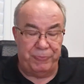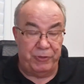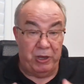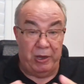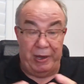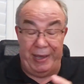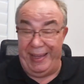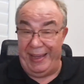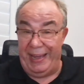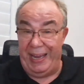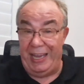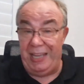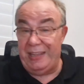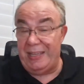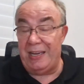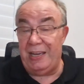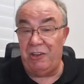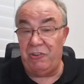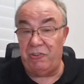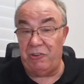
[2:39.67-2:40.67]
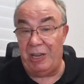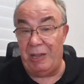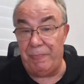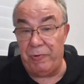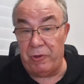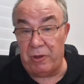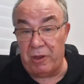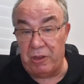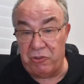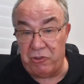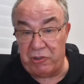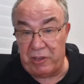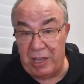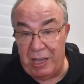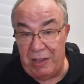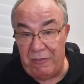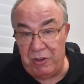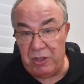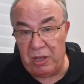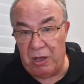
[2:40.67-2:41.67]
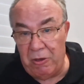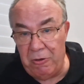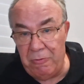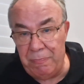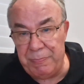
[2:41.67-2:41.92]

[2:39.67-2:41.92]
I hate that example I just gave you though,